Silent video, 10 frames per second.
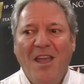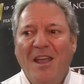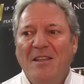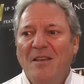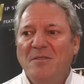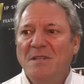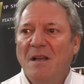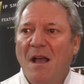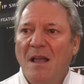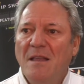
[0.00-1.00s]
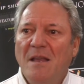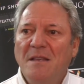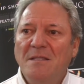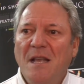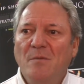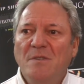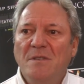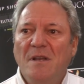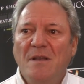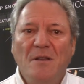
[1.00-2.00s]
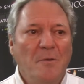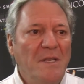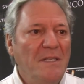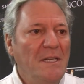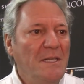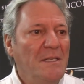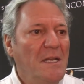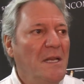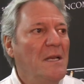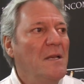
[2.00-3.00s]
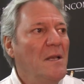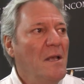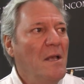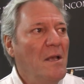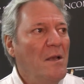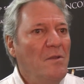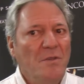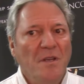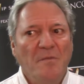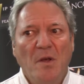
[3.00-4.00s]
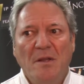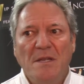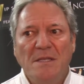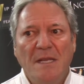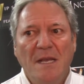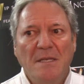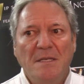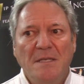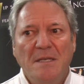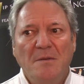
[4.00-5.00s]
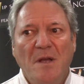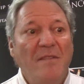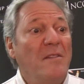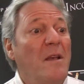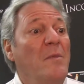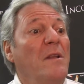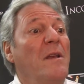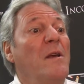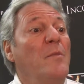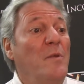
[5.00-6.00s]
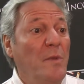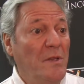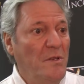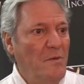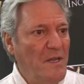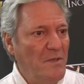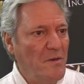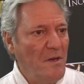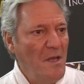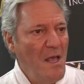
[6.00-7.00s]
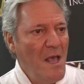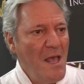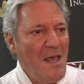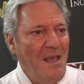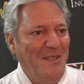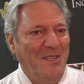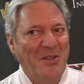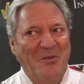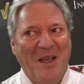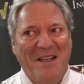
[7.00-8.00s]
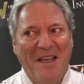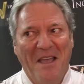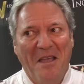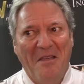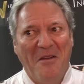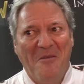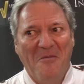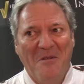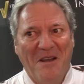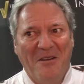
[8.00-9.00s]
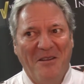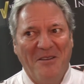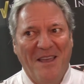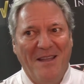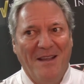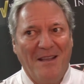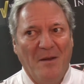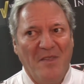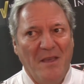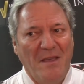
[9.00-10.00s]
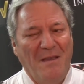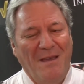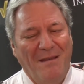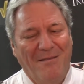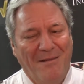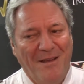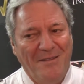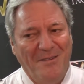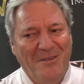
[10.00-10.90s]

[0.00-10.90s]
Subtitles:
And there was a guy there. His name was Luis. And he said, "Are you Chef Paul?" And I said, "Yes." He says, "Well, I've come here to help you build your restaurant." And so, like, oh, wow, okay. Like, and I'm thinking, yeah, right.